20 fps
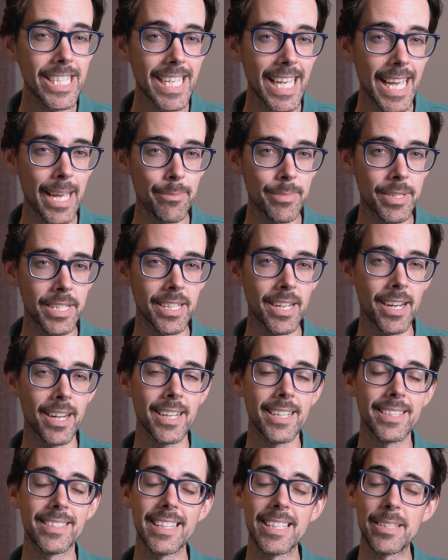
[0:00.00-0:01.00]
to M D
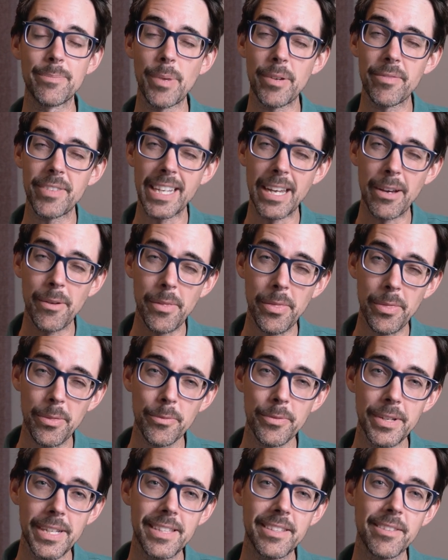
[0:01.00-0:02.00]
Is is puffing out
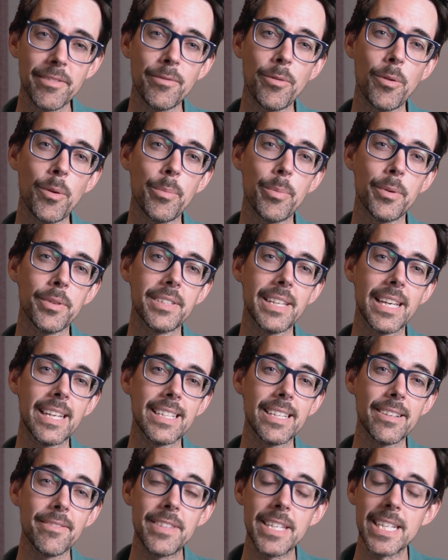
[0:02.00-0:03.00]
three to four
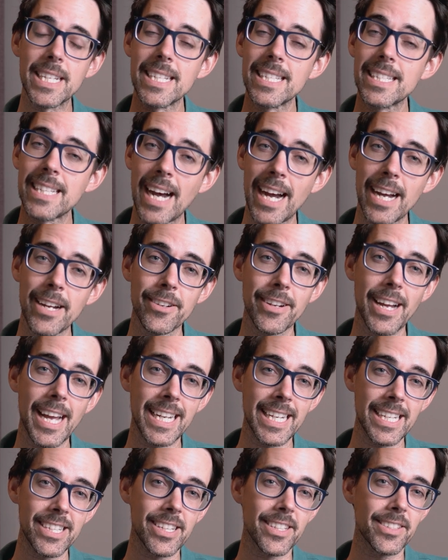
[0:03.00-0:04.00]
percent of the entire
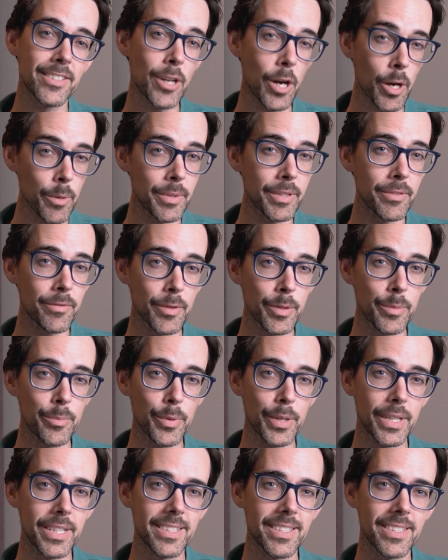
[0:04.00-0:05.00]
N H S carbon
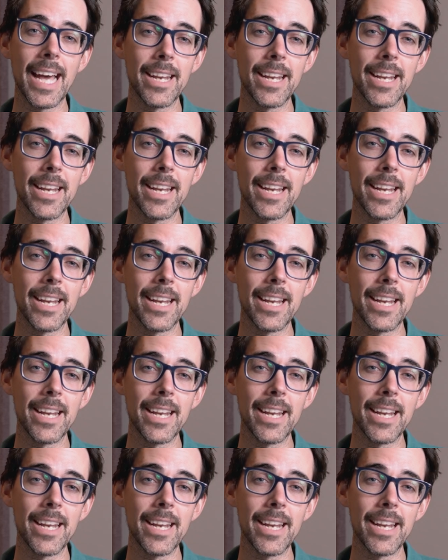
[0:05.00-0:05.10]
footprint